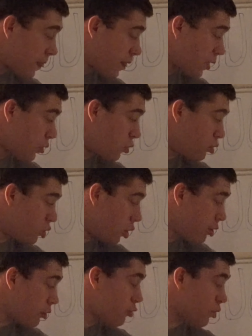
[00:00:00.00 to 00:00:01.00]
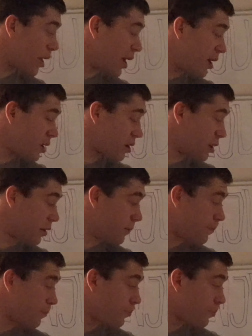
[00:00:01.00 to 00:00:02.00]
you learn to handle
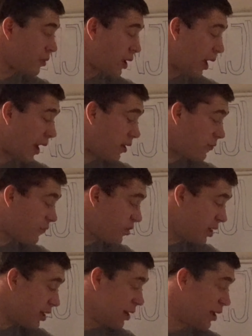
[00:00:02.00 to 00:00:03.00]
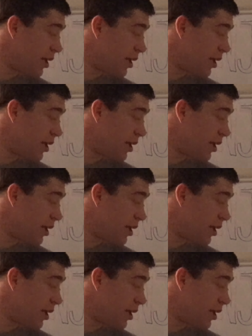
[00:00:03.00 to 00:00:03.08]
and feel